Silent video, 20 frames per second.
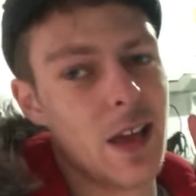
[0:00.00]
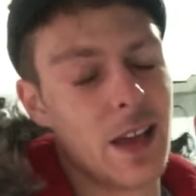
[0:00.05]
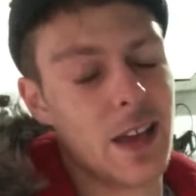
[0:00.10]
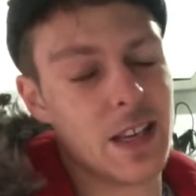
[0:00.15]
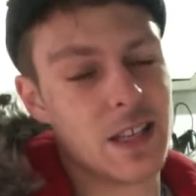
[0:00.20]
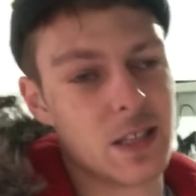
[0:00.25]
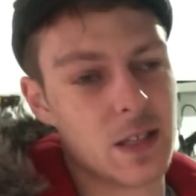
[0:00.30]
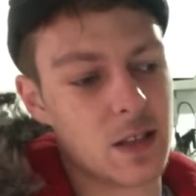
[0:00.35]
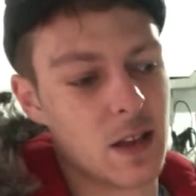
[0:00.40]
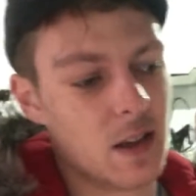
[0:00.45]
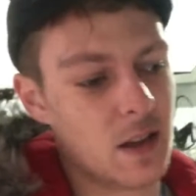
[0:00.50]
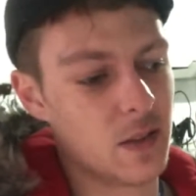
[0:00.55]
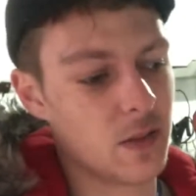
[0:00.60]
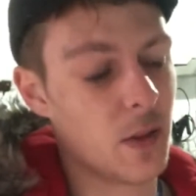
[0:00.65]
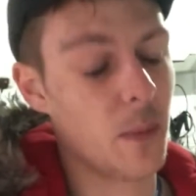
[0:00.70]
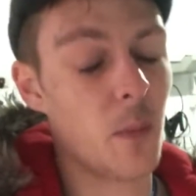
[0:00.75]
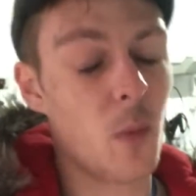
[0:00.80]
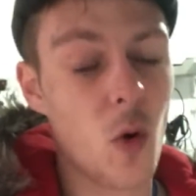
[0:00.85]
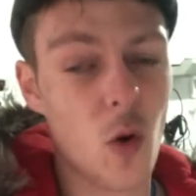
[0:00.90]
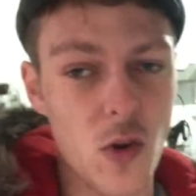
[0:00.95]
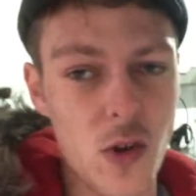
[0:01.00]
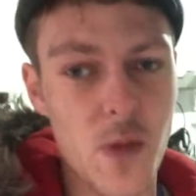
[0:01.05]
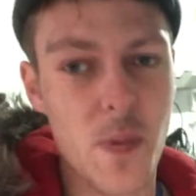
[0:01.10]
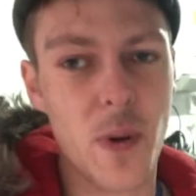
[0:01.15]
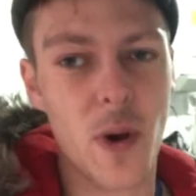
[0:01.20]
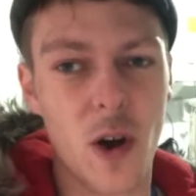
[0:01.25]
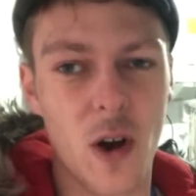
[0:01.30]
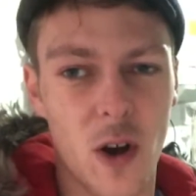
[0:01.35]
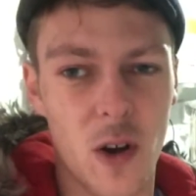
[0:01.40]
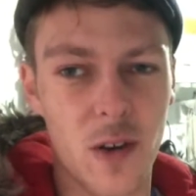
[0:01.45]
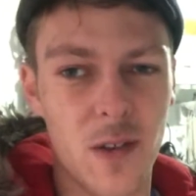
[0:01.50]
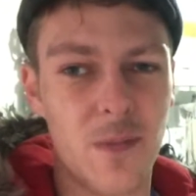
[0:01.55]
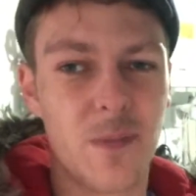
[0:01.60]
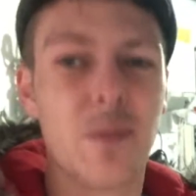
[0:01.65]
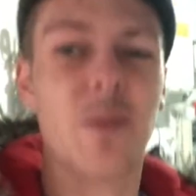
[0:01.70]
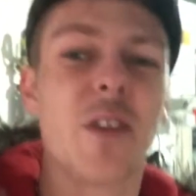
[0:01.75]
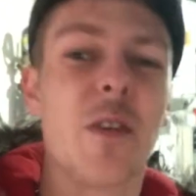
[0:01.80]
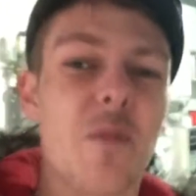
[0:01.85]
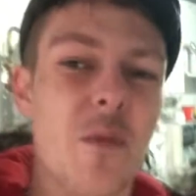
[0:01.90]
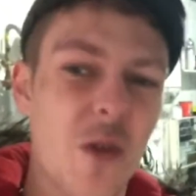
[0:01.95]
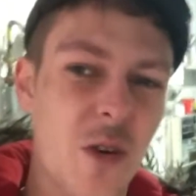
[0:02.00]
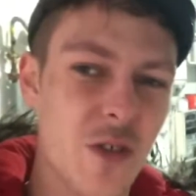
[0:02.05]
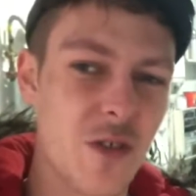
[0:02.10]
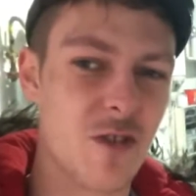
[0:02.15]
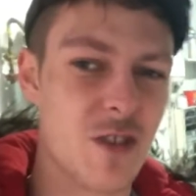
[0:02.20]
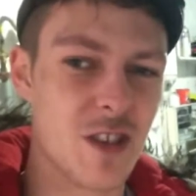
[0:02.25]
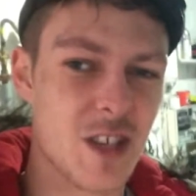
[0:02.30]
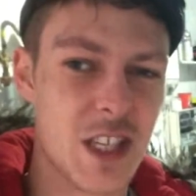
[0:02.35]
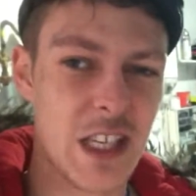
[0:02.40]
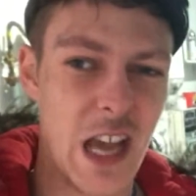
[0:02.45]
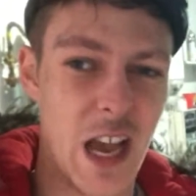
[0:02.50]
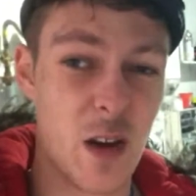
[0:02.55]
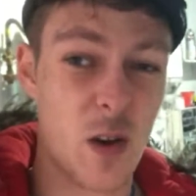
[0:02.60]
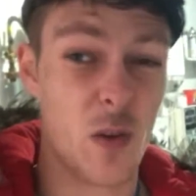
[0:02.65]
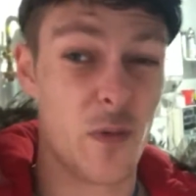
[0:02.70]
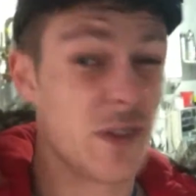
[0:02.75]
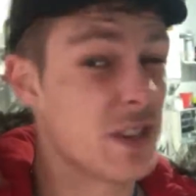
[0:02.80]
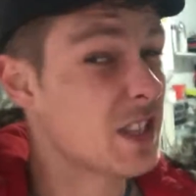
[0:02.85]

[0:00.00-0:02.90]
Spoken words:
is the more you put on, the more you need to sand off.